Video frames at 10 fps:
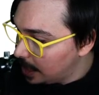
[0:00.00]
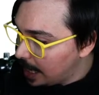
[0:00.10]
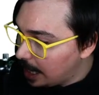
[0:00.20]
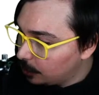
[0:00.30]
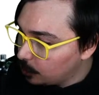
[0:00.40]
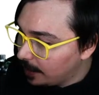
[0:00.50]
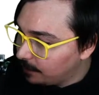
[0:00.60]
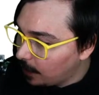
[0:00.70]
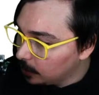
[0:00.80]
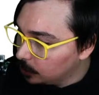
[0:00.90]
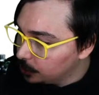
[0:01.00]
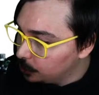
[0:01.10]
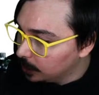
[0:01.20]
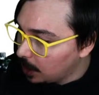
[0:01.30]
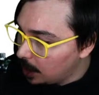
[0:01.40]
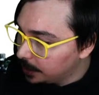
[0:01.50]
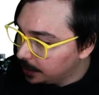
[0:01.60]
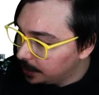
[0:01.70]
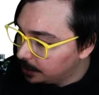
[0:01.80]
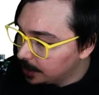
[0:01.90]
How do I follow you along
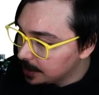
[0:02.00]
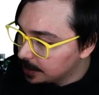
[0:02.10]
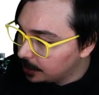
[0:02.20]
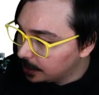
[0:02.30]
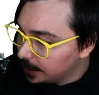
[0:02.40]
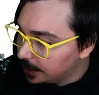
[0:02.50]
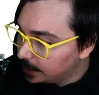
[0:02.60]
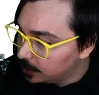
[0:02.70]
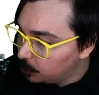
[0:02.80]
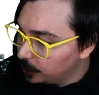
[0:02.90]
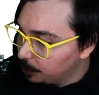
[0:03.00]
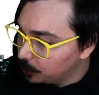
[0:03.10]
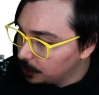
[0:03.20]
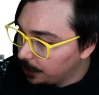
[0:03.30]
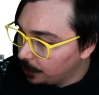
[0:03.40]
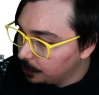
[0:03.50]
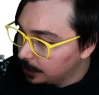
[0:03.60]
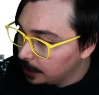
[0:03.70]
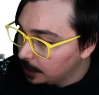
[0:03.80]
here? Is there a GitHub repo to clone?